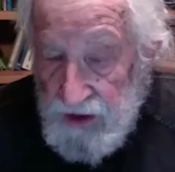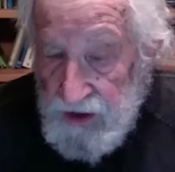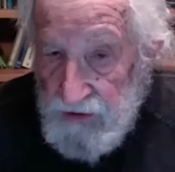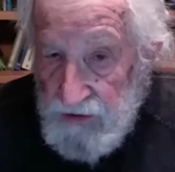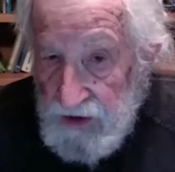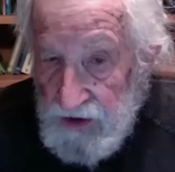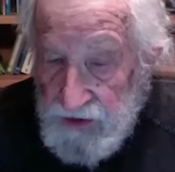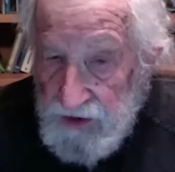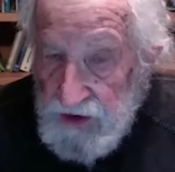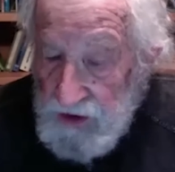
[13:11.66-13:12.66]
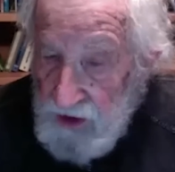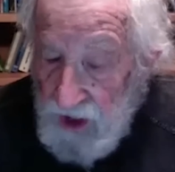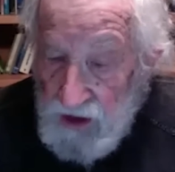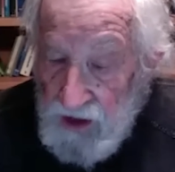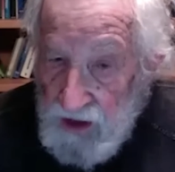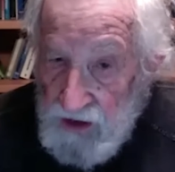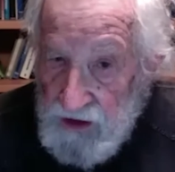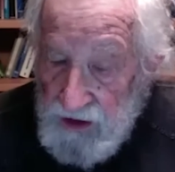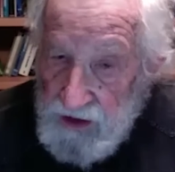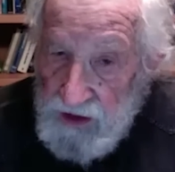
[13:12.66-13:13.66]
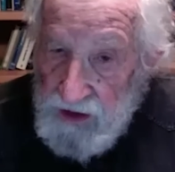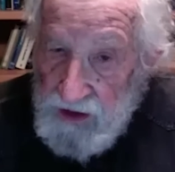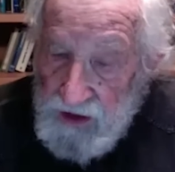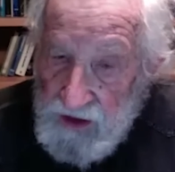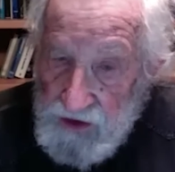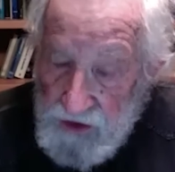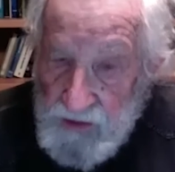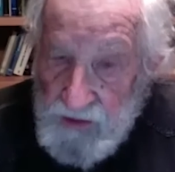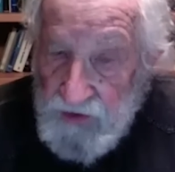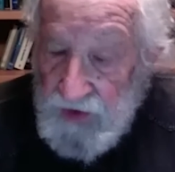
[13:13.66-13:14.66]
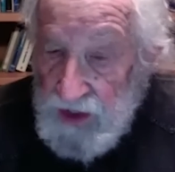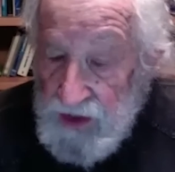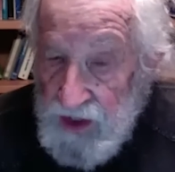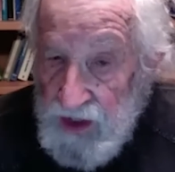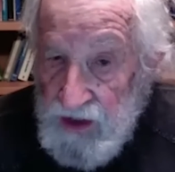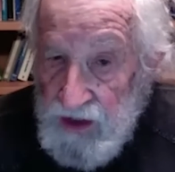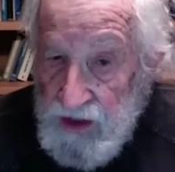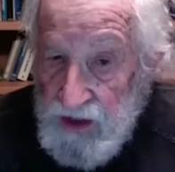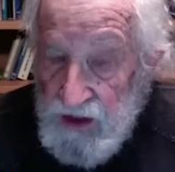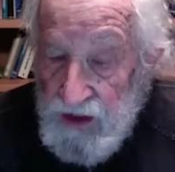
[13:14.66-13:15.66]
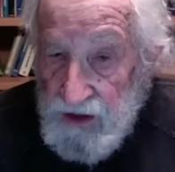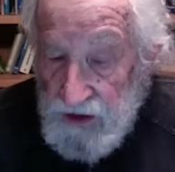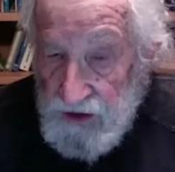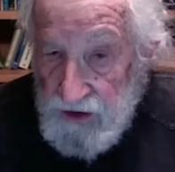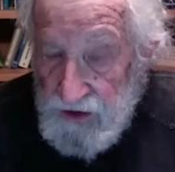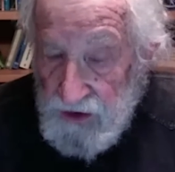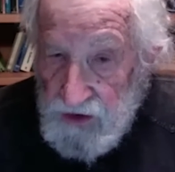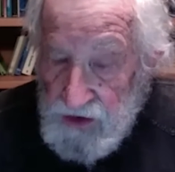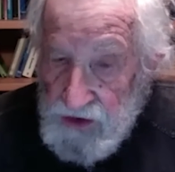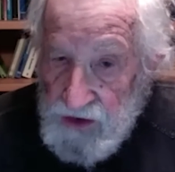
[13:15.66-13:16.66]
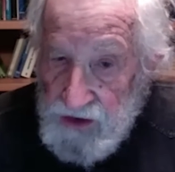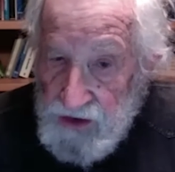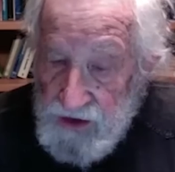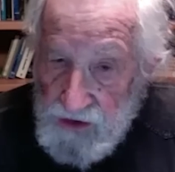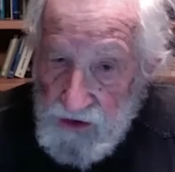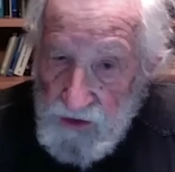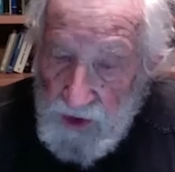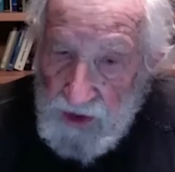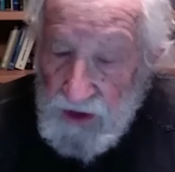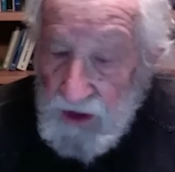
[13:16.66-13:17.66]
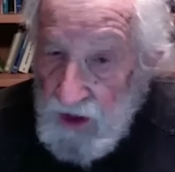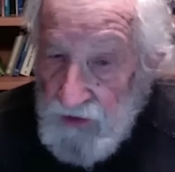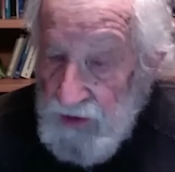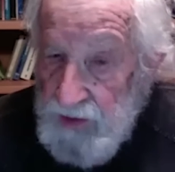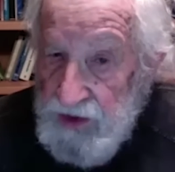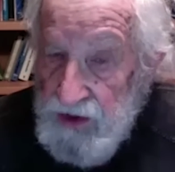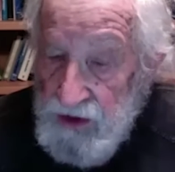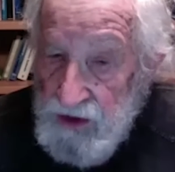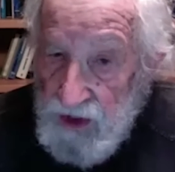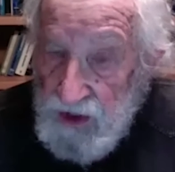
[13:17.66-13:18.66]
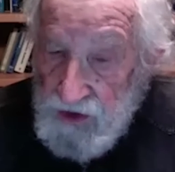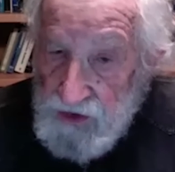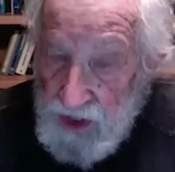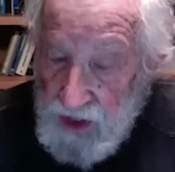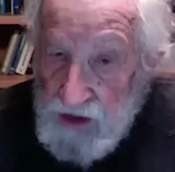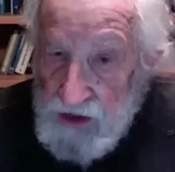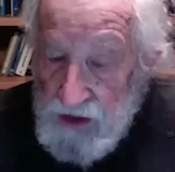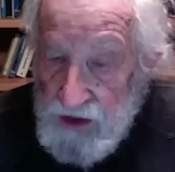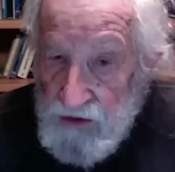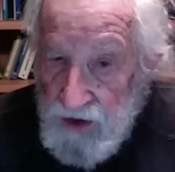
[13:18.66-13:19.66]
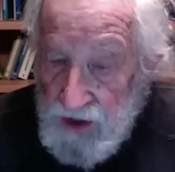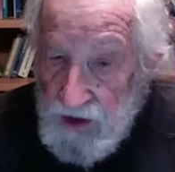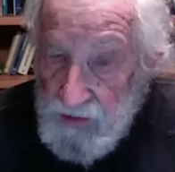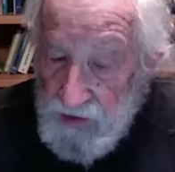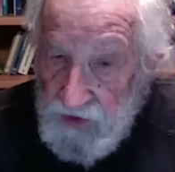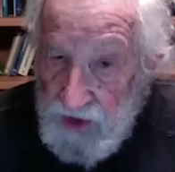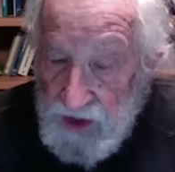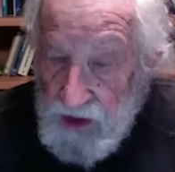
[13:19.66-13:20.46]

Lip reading: The lockdown should prevent that. There are churches suing the government and the states to try to prevent it.